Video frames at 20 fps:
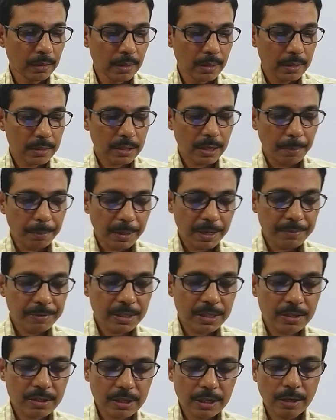
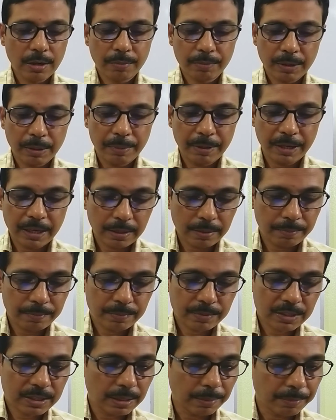Sometimes instead of giving
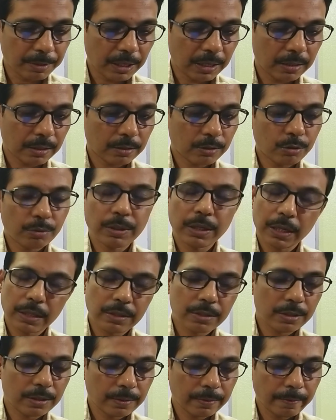him something to
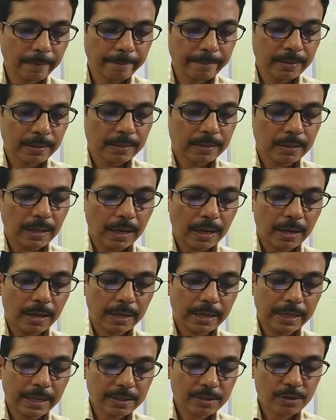eat,
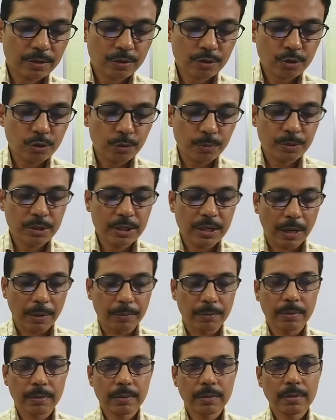the guest stoops
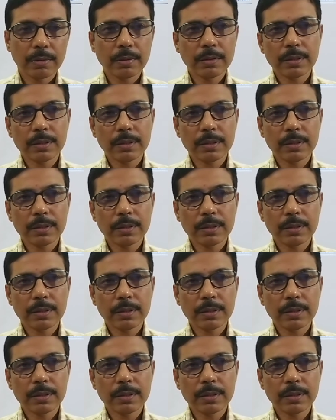down.